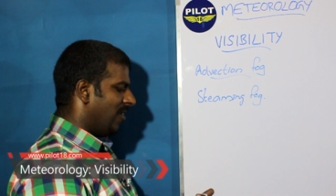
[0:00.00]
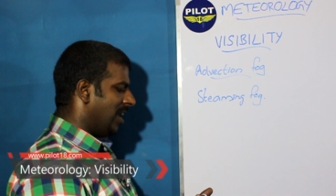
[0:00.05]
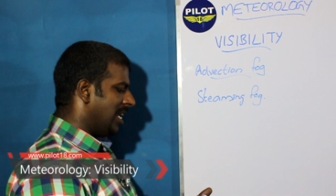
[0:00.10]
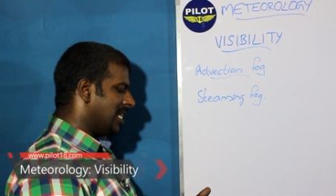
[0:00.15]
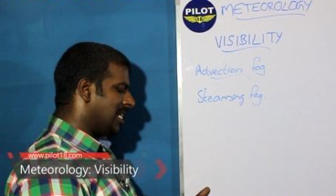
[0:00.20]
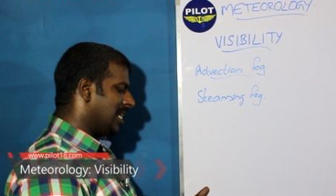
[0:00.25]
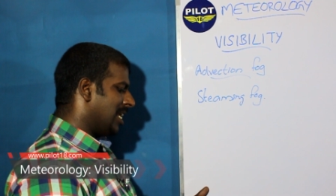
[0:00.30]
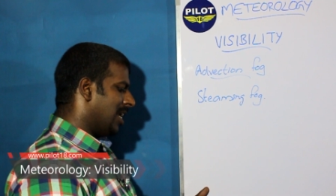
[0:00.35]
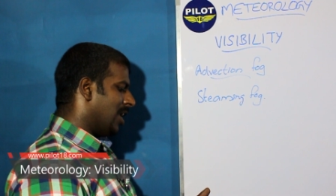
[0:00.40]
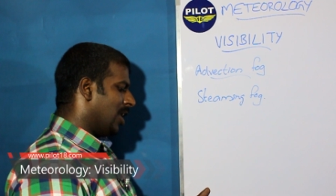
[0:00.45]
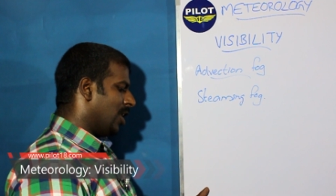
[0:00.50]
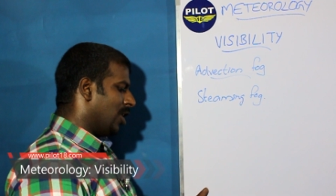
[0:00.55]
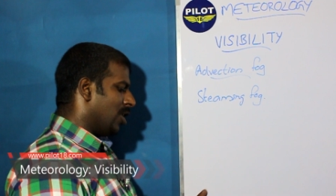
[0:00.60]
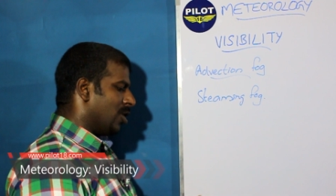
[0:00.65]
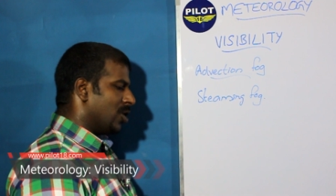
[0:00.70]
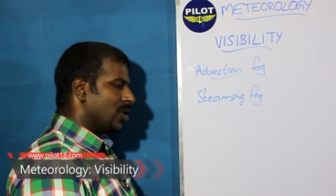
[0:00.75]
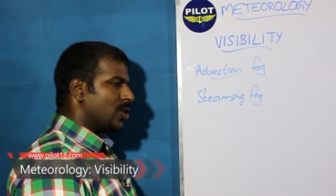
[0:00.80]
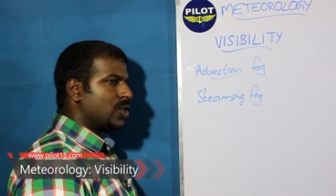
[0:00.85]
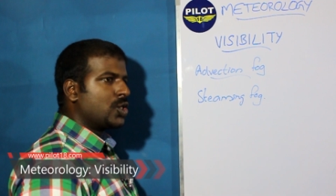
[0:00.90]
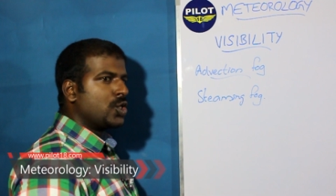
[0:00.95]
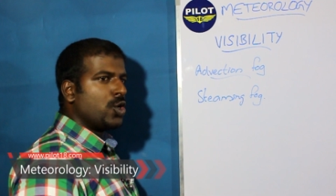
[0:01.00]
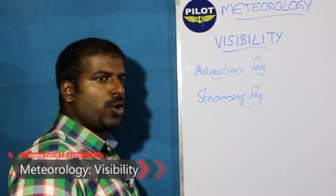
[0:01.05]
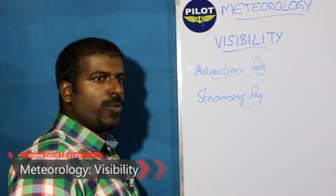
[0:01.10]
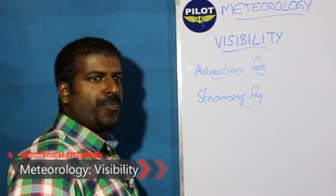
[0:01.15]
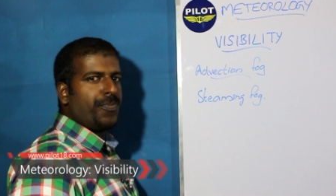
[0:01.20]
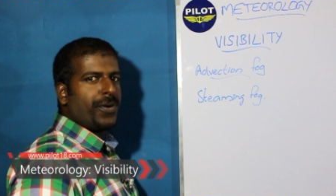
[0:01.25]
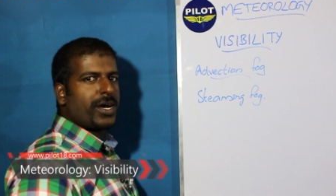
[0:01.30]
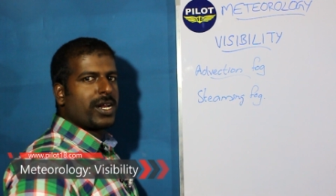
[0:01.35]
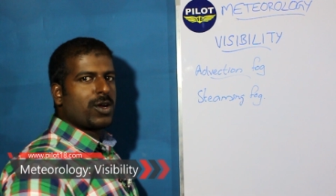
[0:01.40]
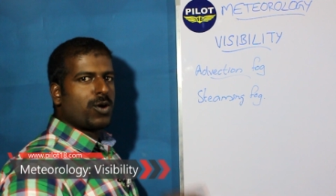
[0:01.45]
when
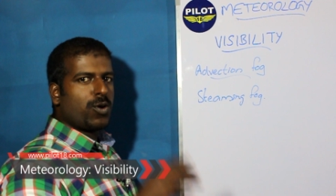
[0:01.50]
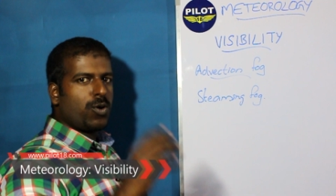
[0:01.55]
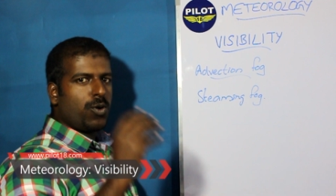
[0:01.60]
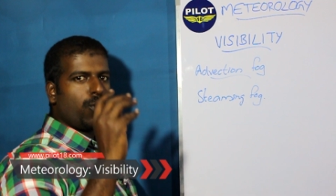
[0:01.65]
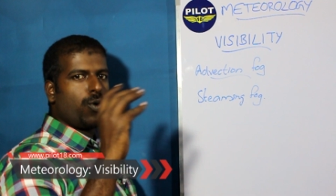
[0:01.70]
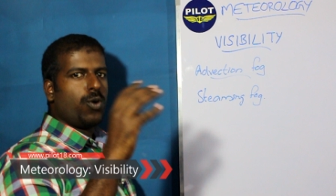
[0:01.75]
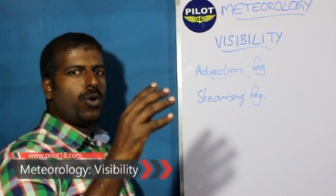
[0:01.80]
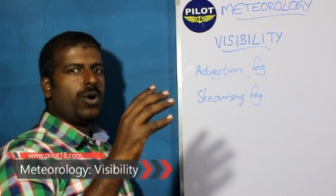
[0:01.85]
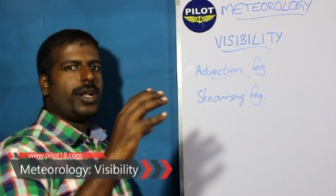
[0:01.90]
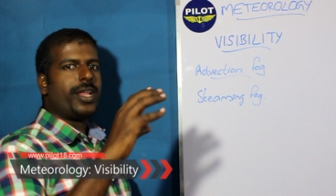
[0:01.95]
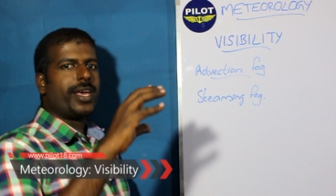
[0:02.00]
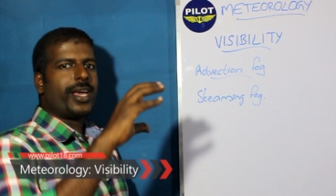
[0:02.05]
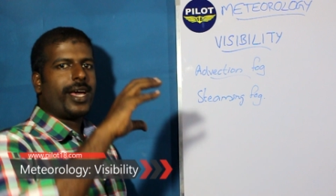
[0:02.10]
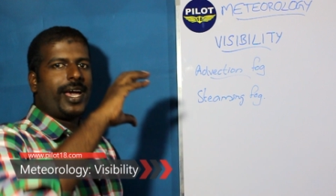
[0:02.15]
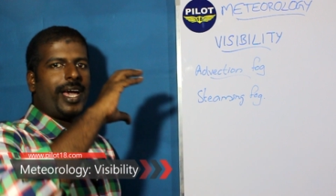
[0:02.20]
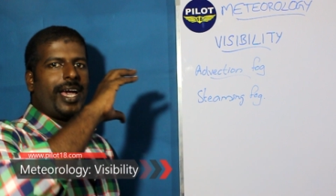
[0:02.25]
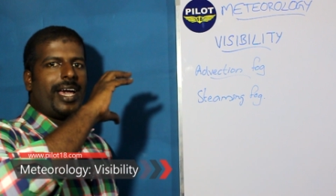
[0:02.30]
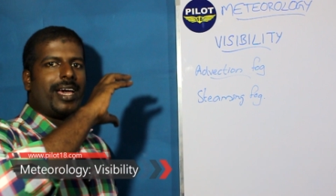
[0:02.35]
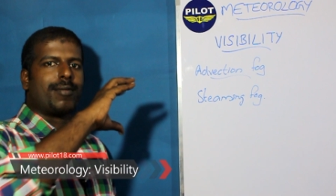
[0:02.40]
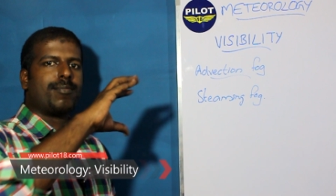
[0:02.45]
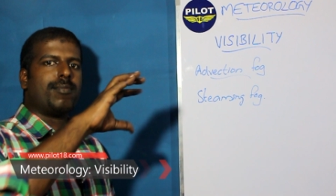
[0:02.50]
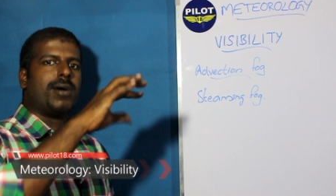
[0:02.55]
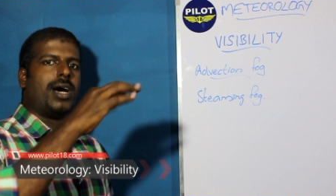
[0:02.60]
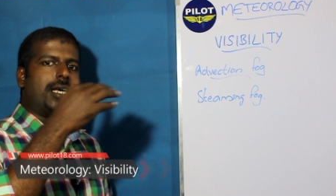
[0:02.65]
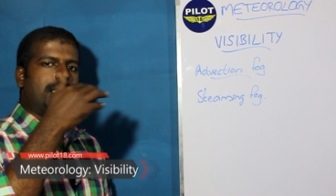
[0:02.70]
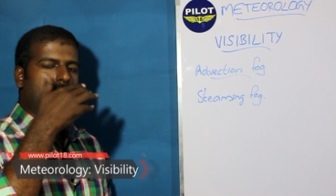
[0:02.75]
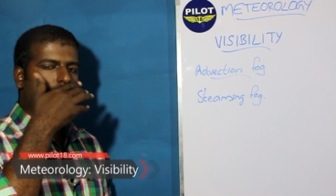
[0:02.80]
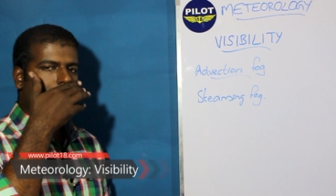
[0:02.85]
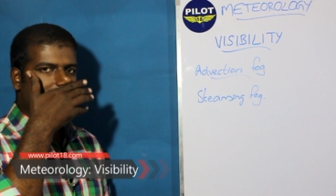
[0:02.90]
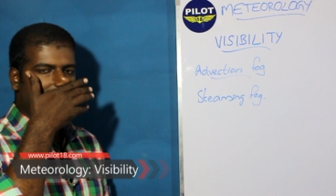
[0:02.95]
cooled air
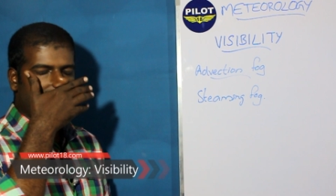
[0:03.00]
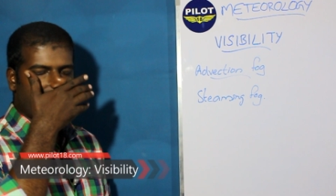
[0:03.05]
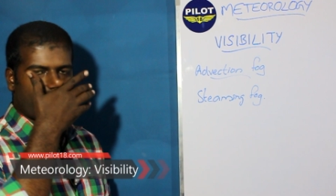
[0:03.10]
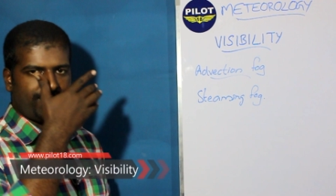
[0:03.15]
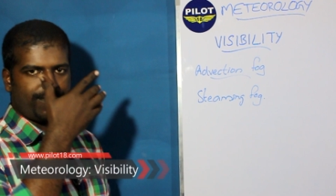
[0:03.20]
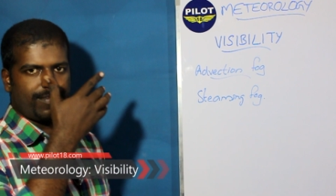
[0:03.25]
mass